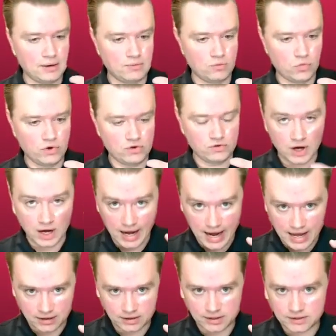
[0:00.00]
we've got
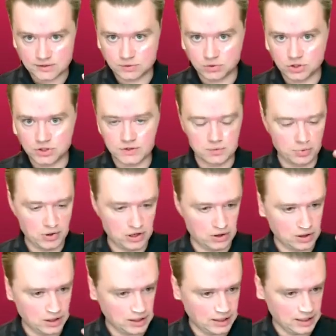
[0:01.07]
atlas, which is the
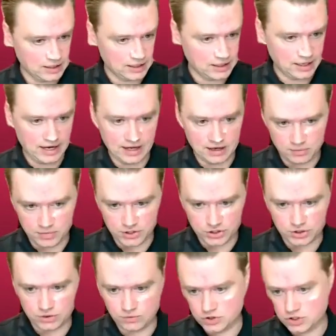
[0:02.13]
parent, and then
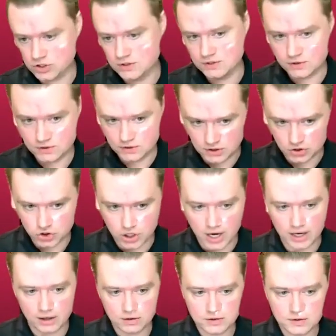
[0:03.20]
animation, which is the
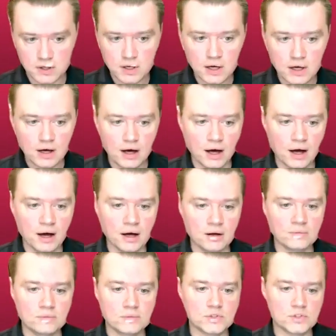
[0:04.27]
child.
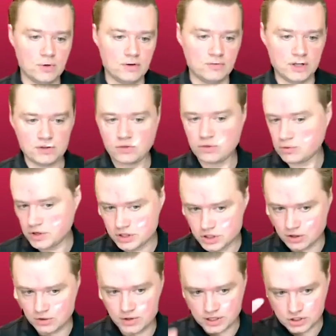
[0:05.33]
So we have like 3
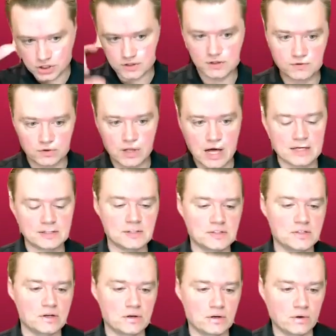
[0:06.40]
generations of classes
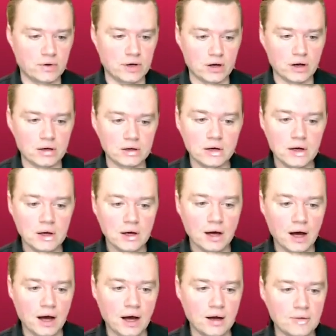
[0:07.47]
here going
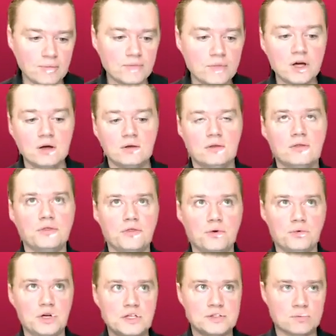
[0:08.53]
on. The
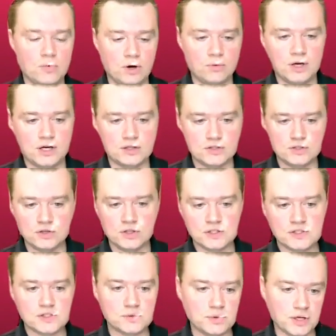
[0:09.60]
reason why we can do
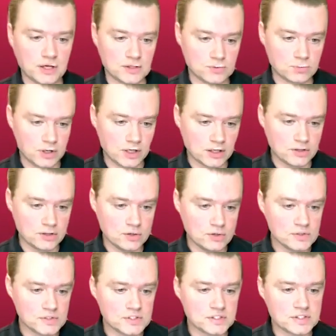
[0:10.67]
this is because we can
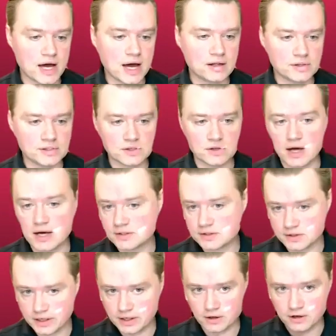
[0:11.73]
use this atlas class
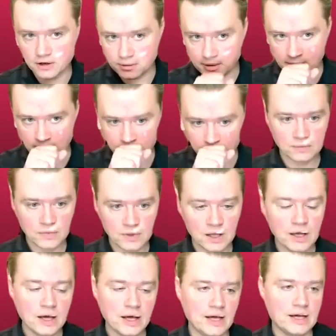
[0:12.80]
later
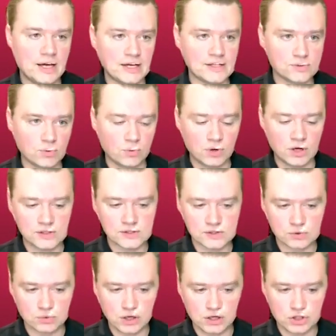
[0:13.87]
in case we want to
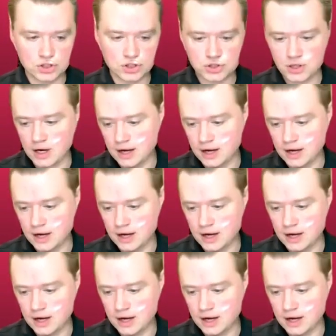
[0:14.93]
switch,